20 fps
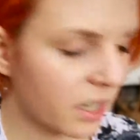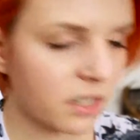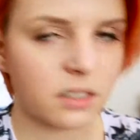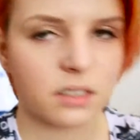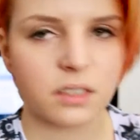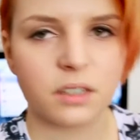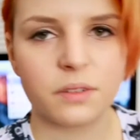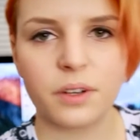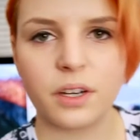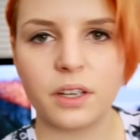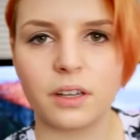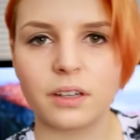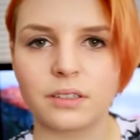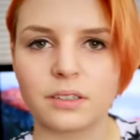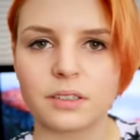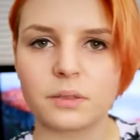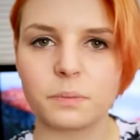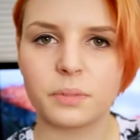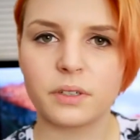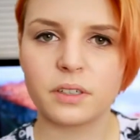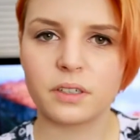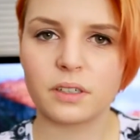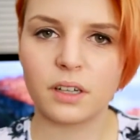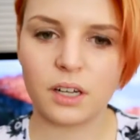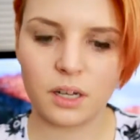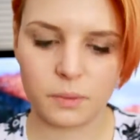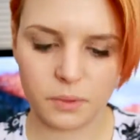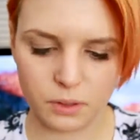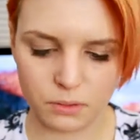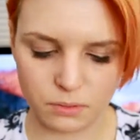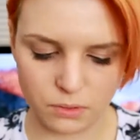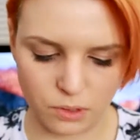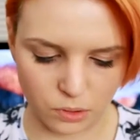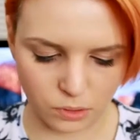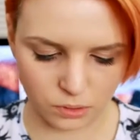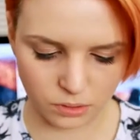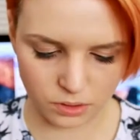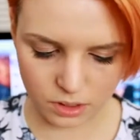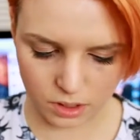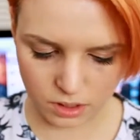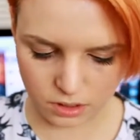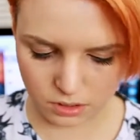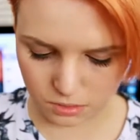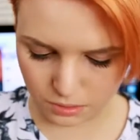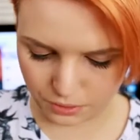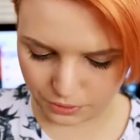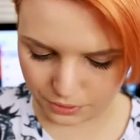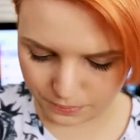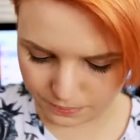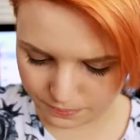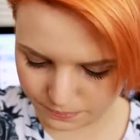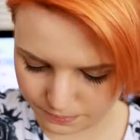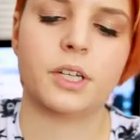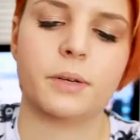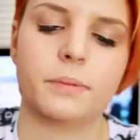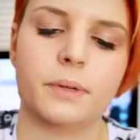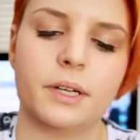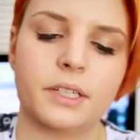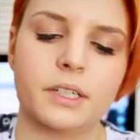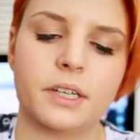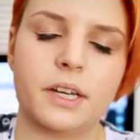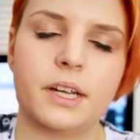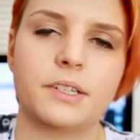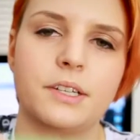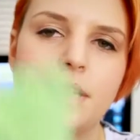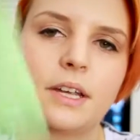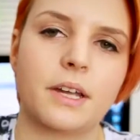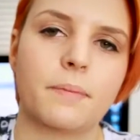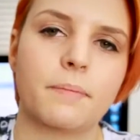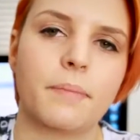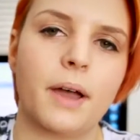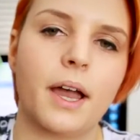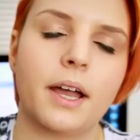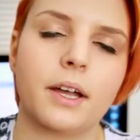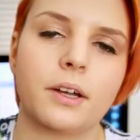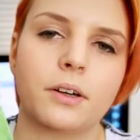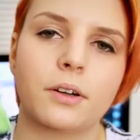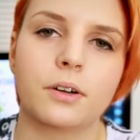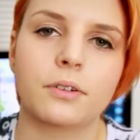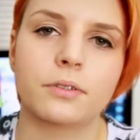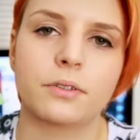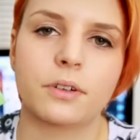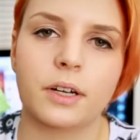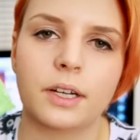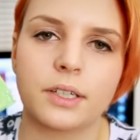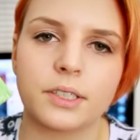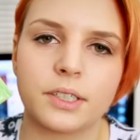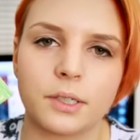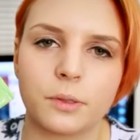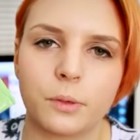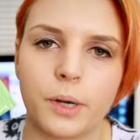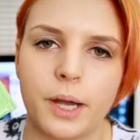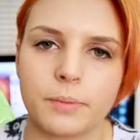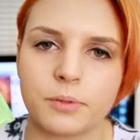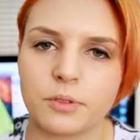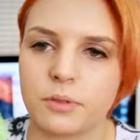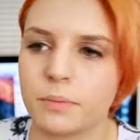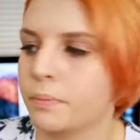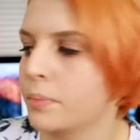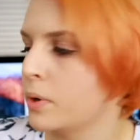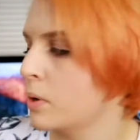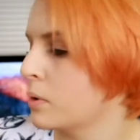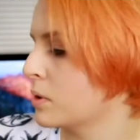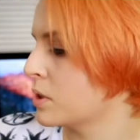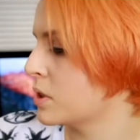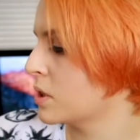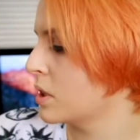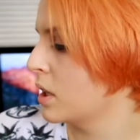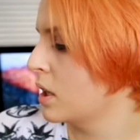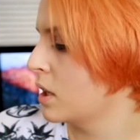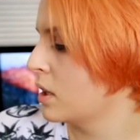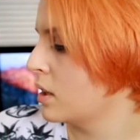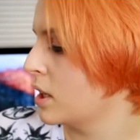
make it 2 videos, but I'm on a roll. It's all good. First up, nice and easy. Pack of cleansing wipes from Boots.